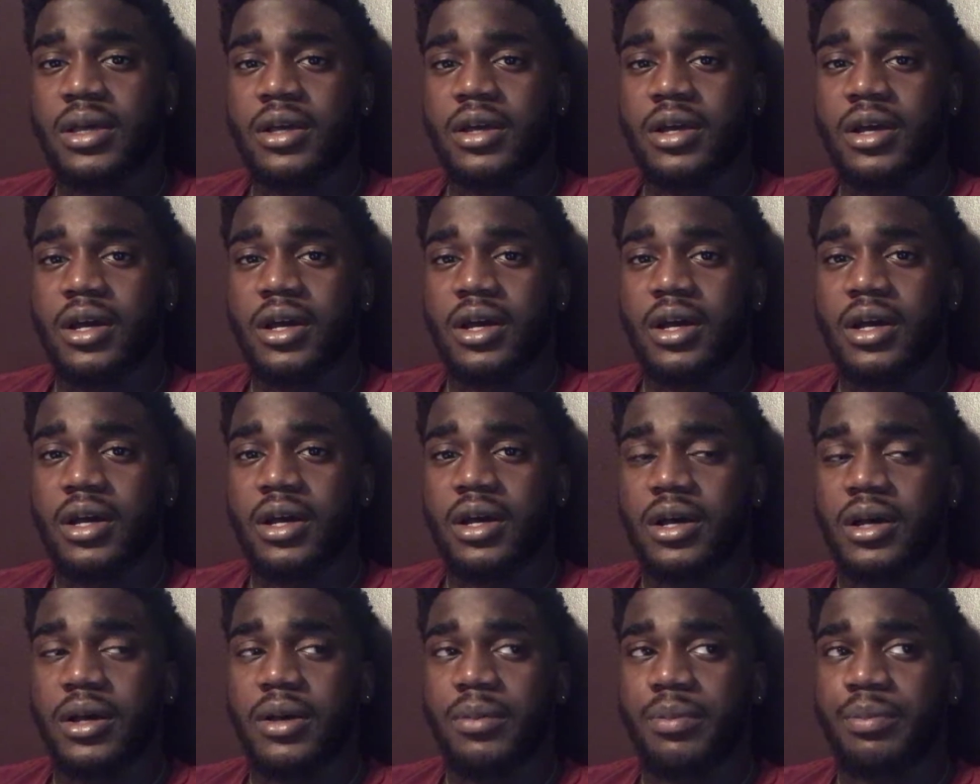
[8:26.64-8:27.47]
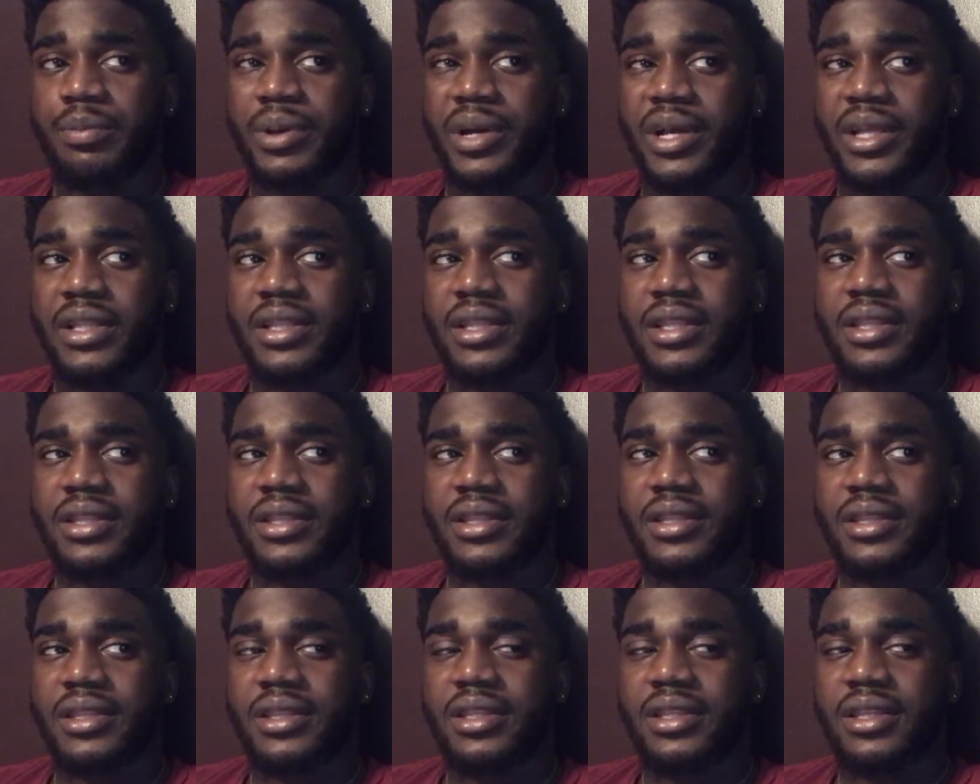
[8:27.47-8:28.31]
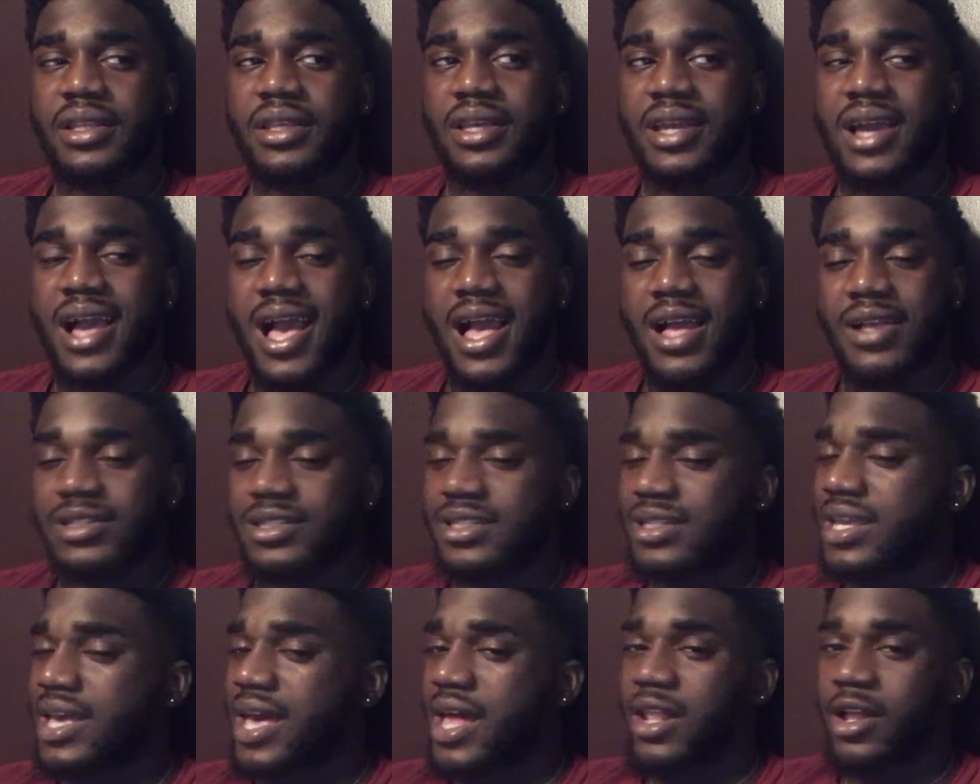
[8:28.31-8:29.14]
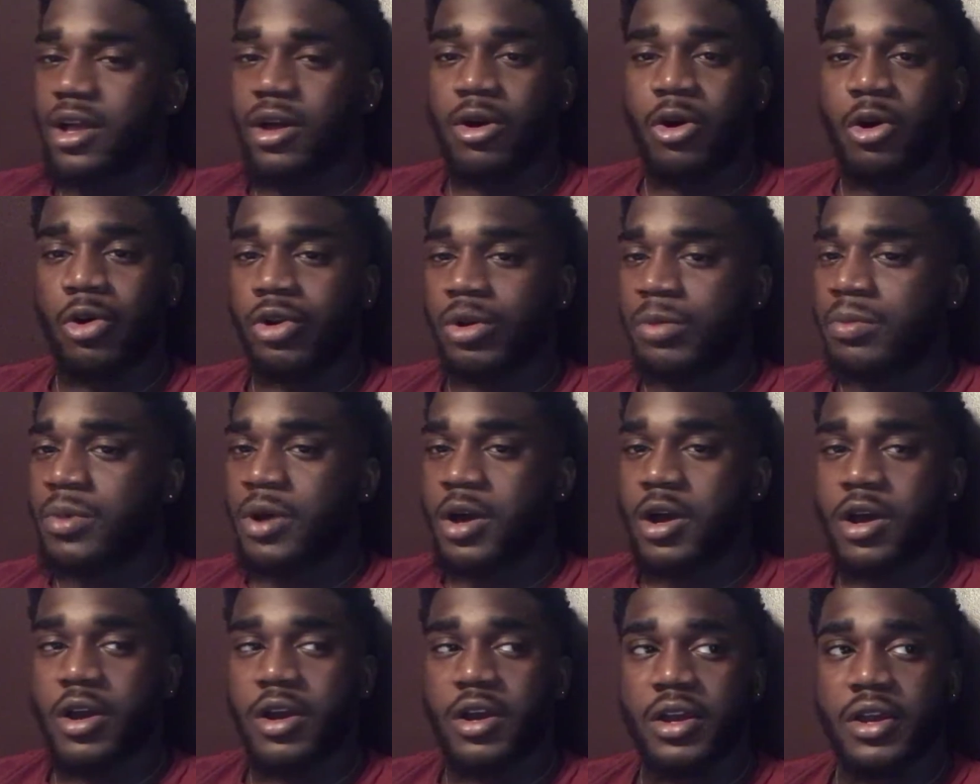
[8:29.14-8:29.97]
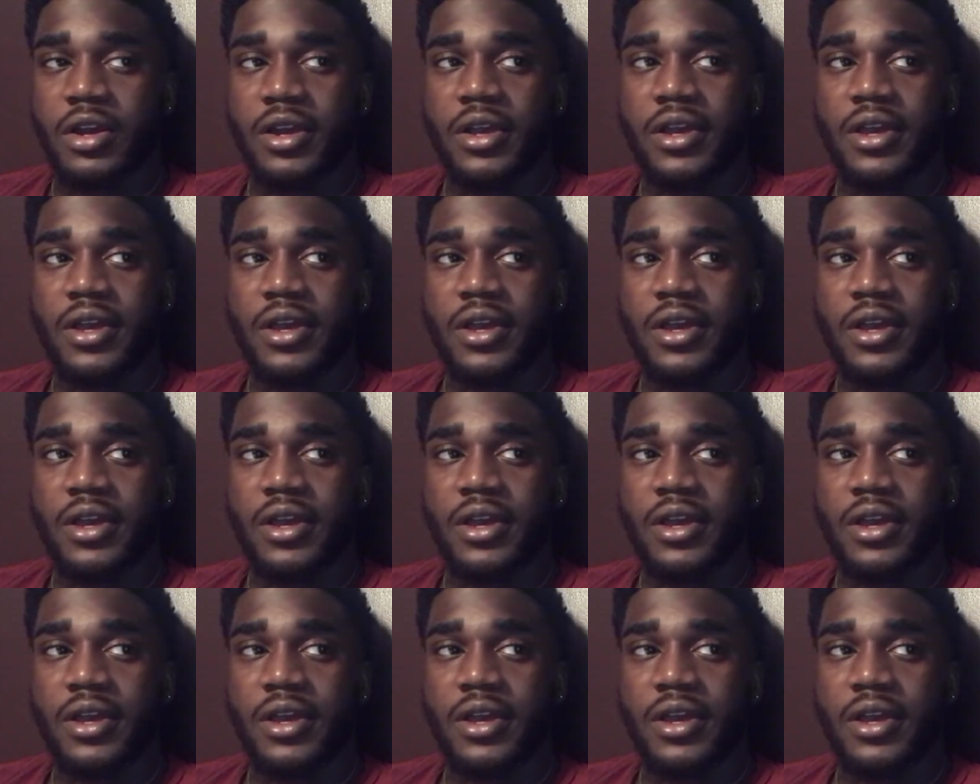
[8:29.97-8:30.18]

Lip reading: but God just had a hold of my heart.